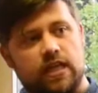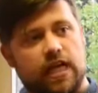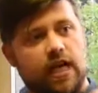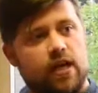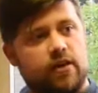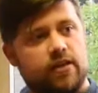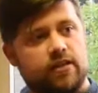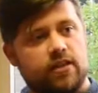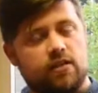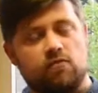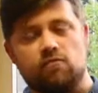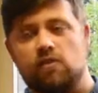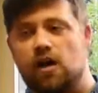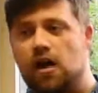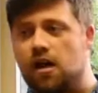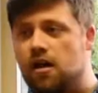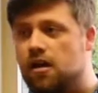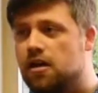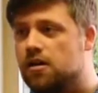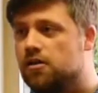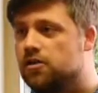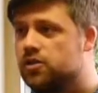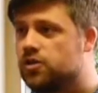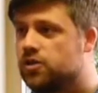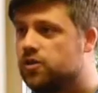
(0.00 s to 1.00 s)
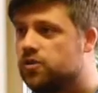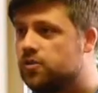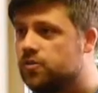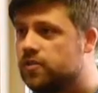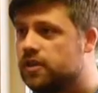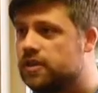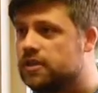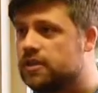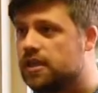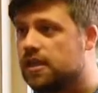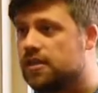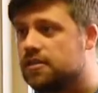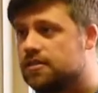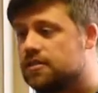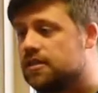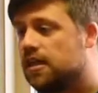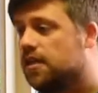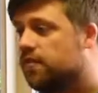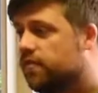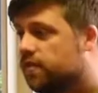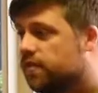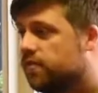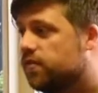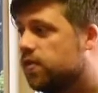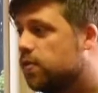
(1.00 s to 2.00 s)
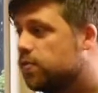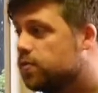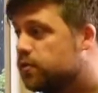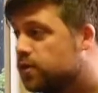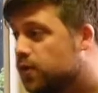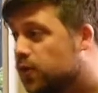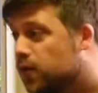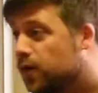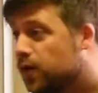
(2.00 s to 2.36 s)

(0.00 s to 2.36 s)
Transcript: out in the Raj and all this kind of stuff, and of course the